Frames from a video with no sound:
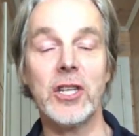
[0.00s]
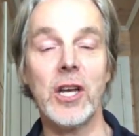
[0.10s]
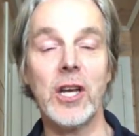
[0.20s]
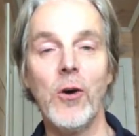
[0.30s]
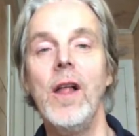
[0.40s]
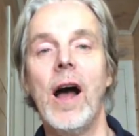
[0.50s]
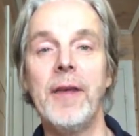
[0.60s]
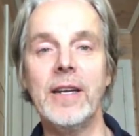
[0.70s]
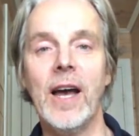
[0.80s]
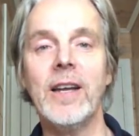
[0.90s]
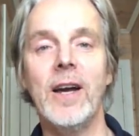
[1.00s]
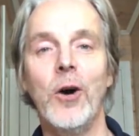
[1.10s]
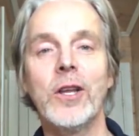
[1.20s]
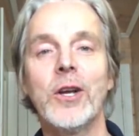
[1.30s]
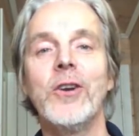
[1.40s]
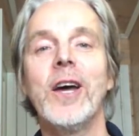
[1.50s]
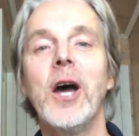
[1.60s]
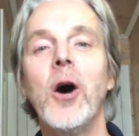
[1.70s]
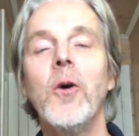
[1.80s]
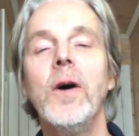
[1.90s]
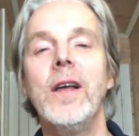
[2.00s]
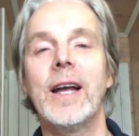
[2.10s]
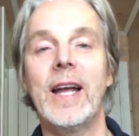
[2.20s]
So I think that Ole Gunnar now